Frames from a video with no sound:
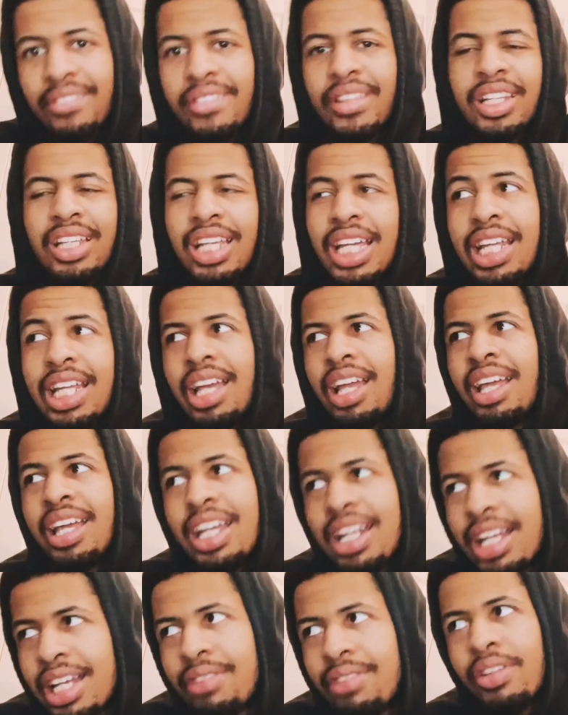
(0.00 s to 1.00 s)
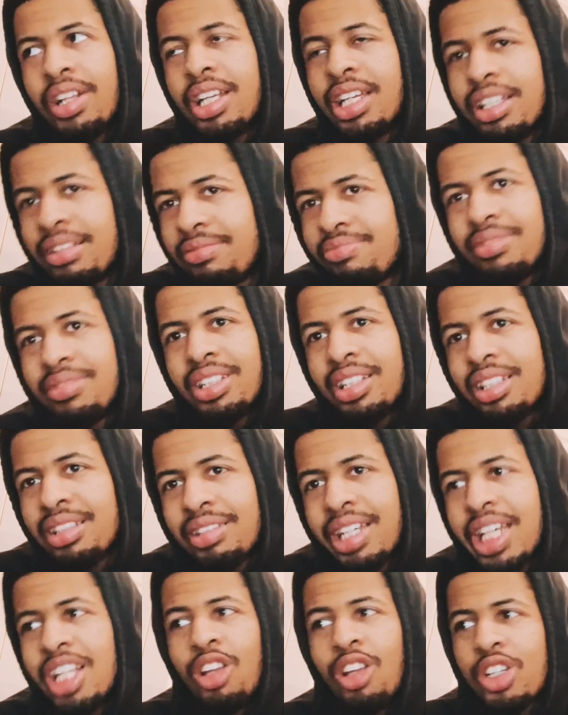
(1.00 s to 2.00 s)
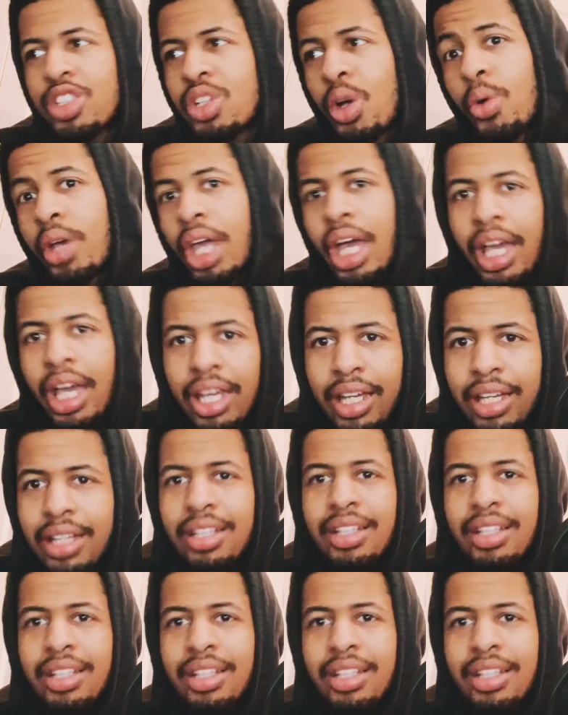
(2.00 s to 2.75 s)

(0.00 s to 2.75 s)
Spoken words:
He didn't really, he looks okay.